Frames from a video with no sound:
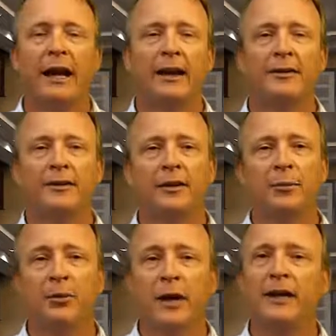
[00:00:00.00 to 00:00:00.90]
As an
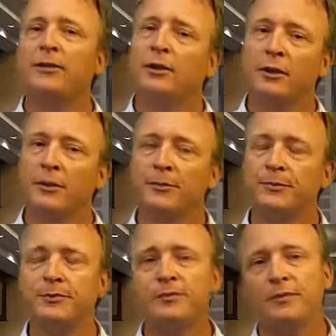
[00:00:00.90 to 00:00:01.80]
appraiser,
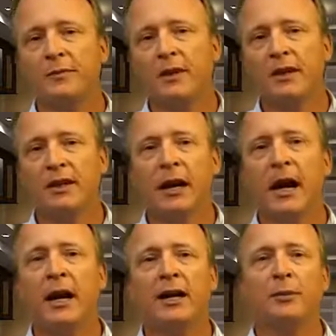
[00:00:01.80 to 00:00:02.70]

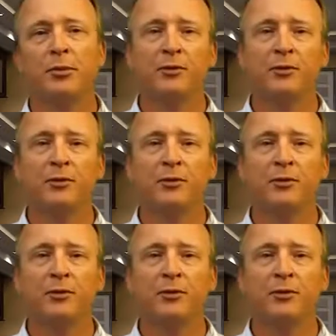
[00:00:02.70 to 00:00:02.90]
I